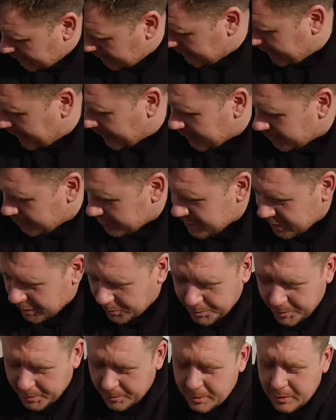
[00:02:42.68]
Hello, what's
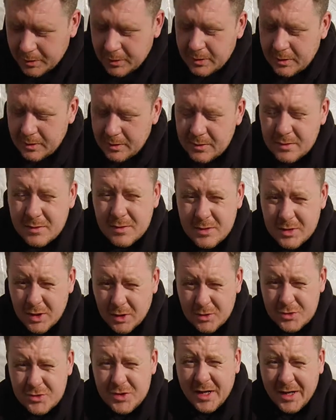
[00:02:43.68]
up?
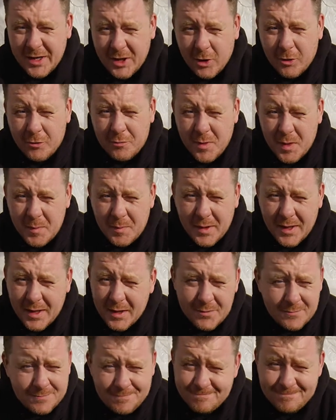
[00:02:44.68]
Dog's trying to go for me beer.
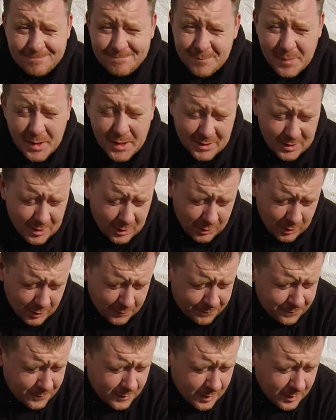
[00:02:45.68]
Big no-no.